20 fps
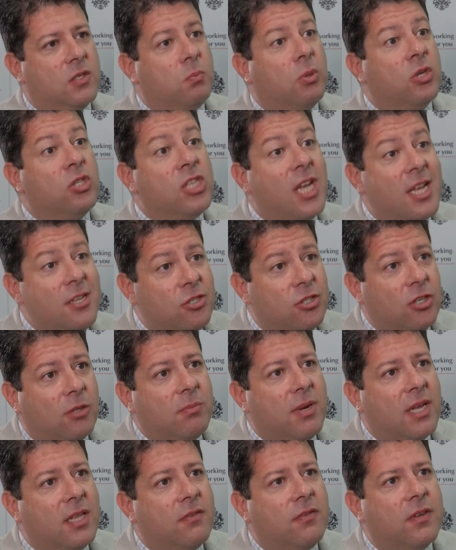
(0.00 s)
potential
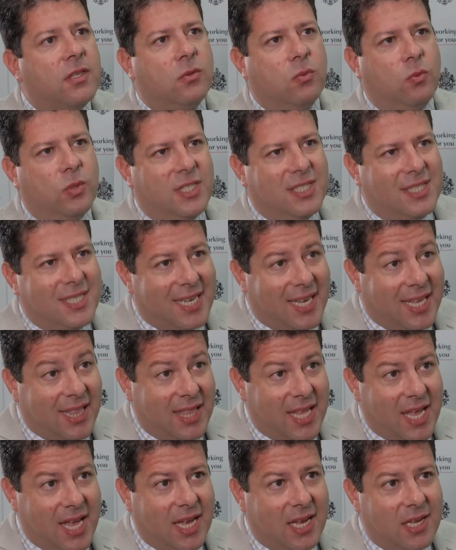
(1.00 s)
benefit was
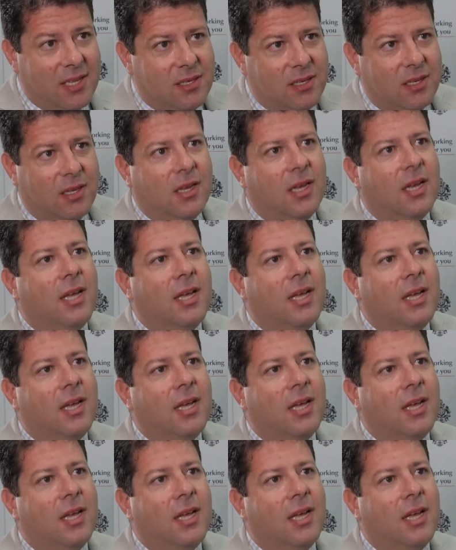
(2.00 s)
declared.